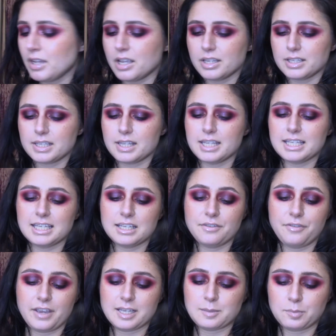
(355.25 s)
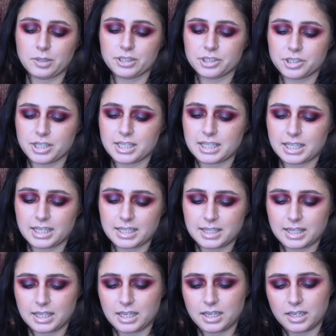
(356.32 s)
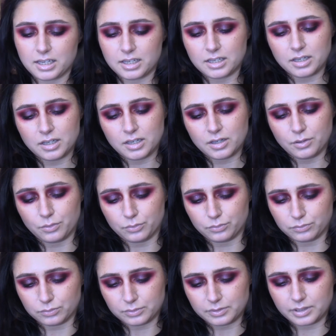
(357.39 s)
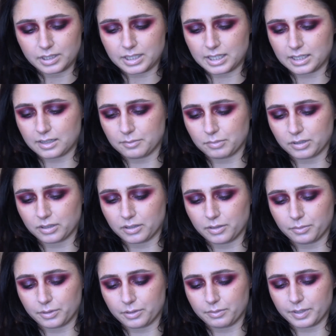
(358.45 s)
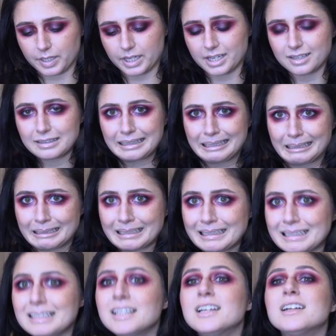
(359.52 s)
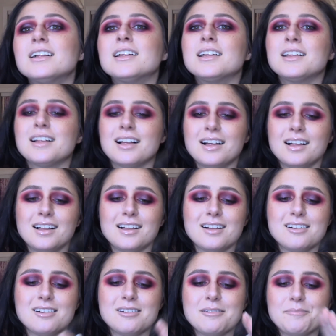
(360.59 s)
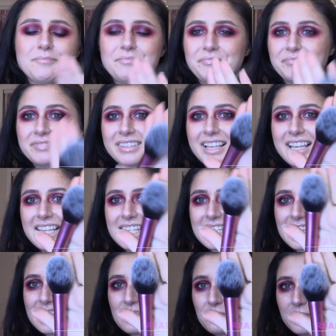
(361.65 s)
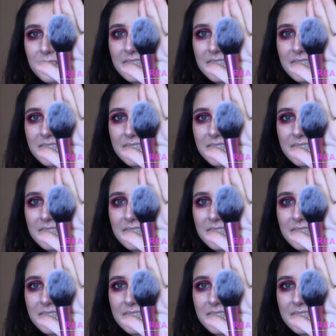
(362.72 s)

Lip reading: So this is a face brush. This is the, ooh, this is completely worn away. This is a Real